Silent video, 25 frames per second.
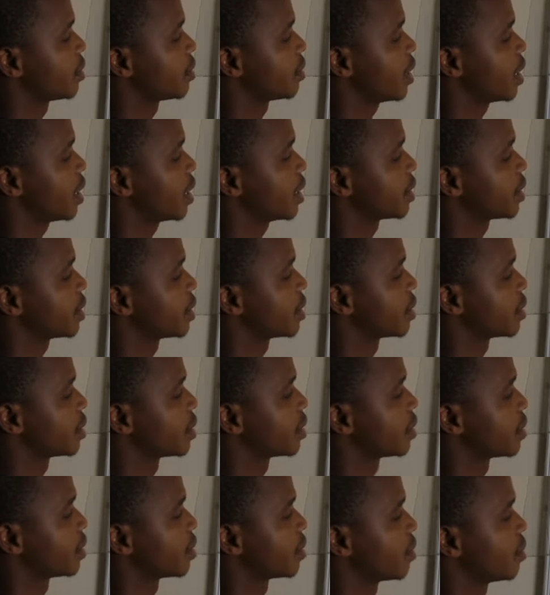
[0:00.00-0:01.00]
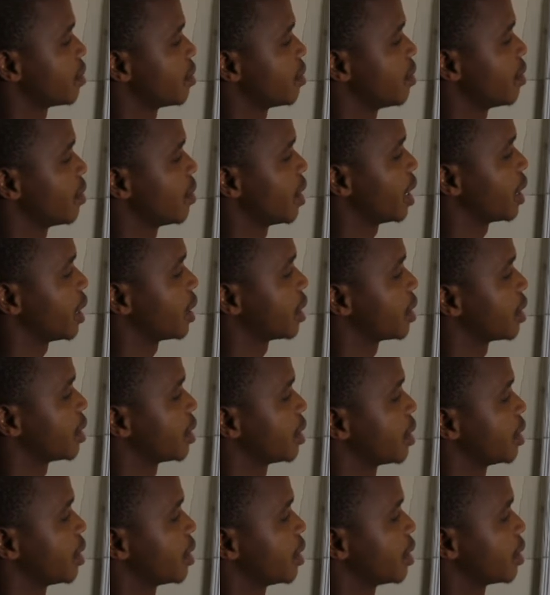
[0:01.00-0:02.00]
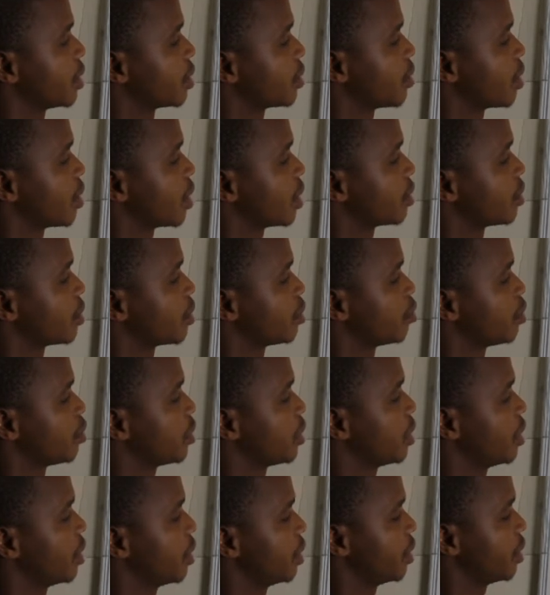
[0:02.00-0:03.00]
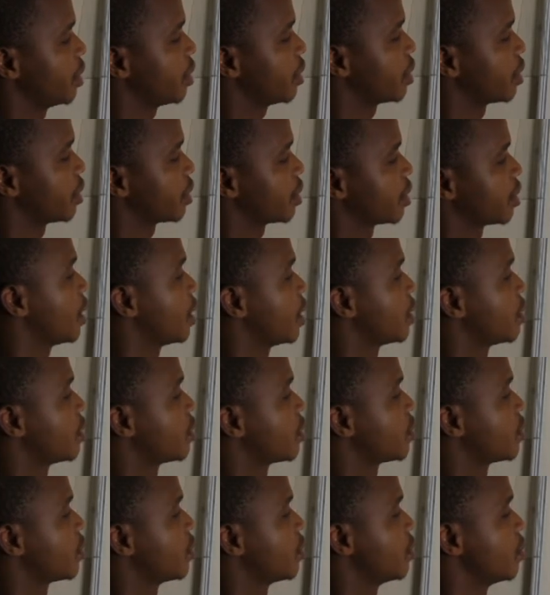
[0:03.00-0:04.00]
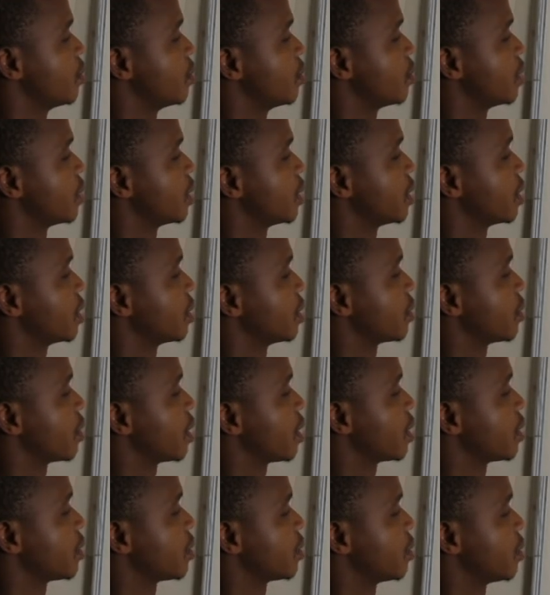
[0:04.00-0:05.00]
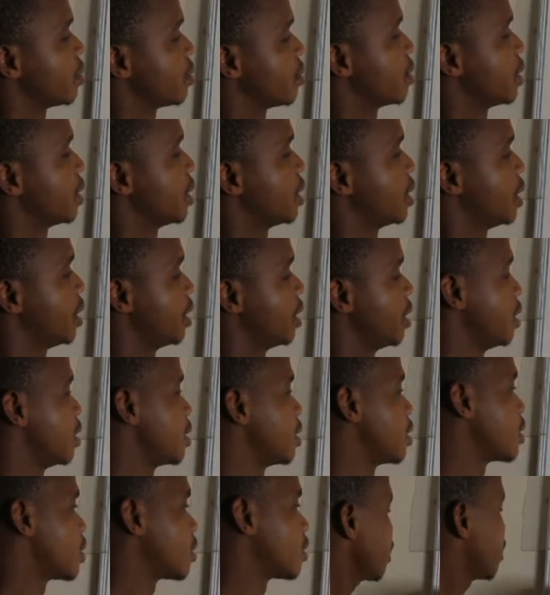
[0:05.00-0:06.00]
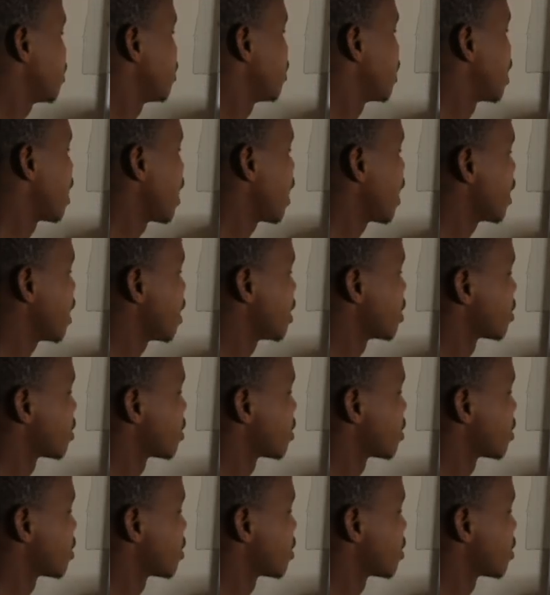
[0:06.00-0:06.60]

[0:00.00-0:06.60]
to s, 1 is equal to p, and 2 is equal to d. And when n